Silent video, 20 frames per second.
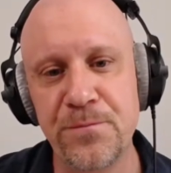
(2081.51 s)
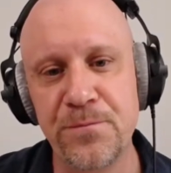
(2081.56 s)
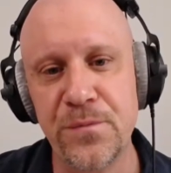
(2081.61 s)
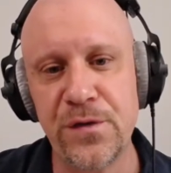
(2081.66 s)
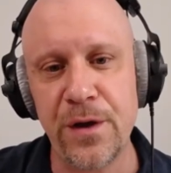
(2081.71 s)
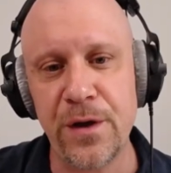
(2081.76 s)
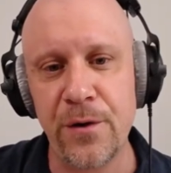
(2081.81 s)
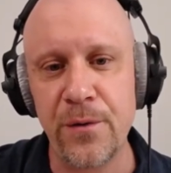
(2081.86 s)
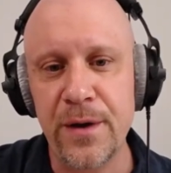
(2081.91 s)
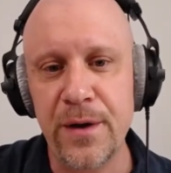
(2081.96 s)

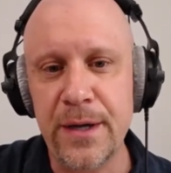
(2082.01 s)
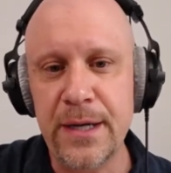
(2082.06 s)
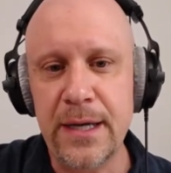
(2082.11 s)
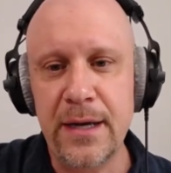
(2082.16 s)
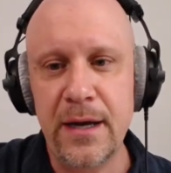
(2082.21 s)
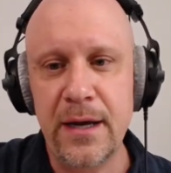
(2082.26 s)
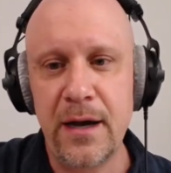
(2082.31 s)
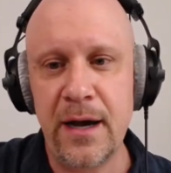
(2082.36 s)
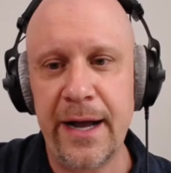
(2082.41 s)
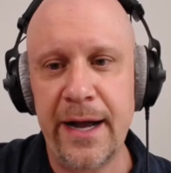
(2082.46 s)
So
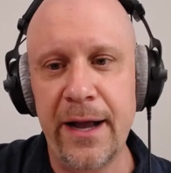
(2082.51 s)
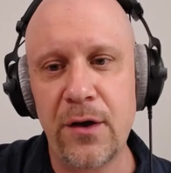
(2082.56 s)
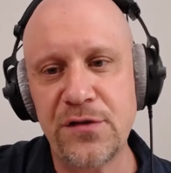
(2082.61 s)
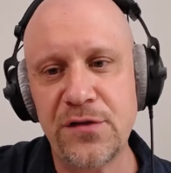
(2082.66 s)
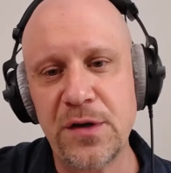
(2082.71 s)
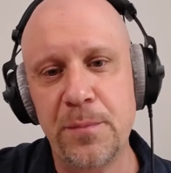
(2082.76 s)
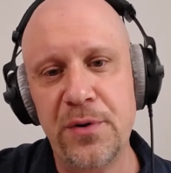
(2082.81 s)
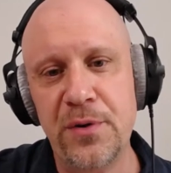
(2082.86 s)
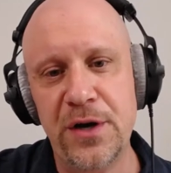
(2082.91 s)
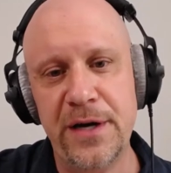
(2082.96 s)
I
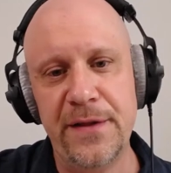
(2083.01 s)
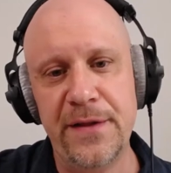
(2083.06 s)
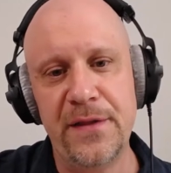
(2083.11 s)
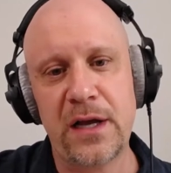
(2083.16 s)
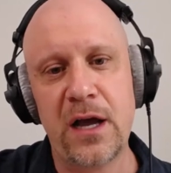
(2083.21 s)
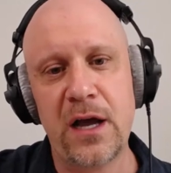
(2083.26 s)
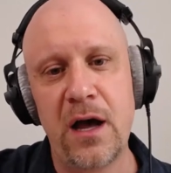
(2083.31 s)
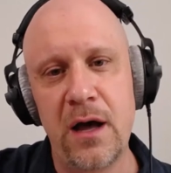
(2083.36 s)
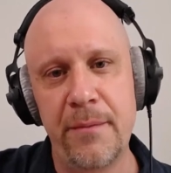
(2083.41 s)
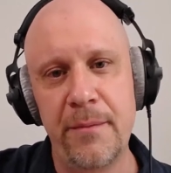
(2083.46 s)
also put it in the
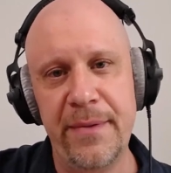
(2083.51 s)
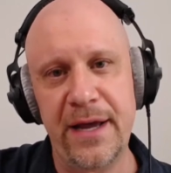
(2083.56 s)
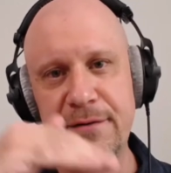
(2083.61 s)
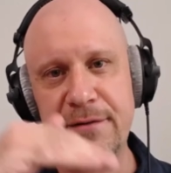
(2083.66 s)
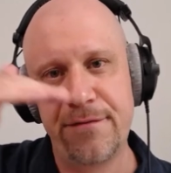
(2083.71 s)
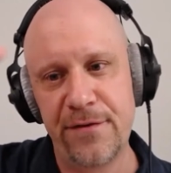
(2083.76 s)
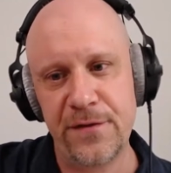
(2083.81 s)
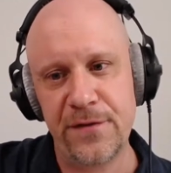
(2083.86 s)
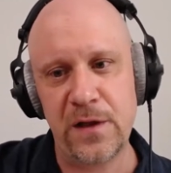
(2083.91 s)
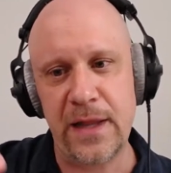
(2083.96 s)

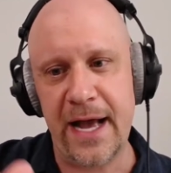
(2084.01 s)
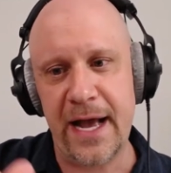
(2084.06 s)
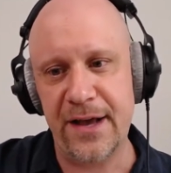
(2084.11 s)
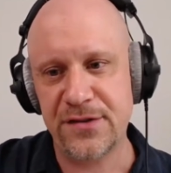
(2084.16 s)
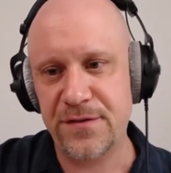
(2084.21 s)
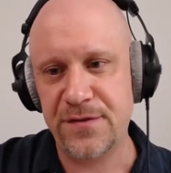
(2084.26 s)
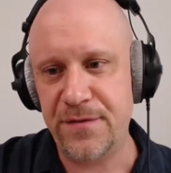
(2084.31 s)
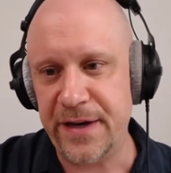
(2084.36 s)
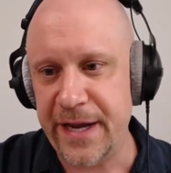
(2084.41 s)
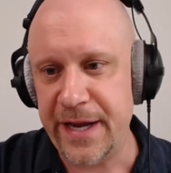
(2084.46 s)
comment for the
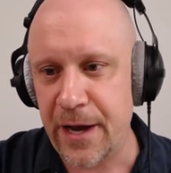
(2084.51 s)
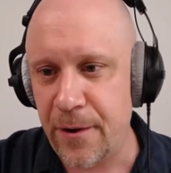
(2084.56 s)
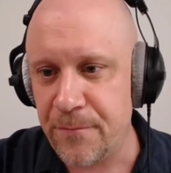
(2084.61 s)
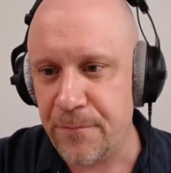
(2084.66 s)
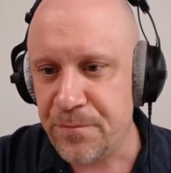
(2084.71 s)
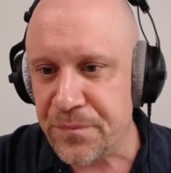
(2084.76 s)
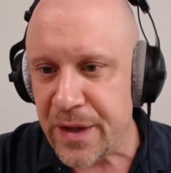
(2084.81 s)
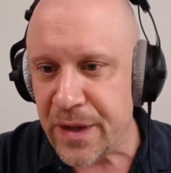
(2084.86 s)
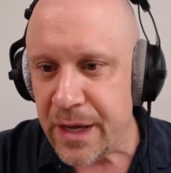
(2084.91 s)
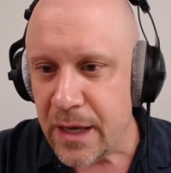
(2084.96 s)
last video.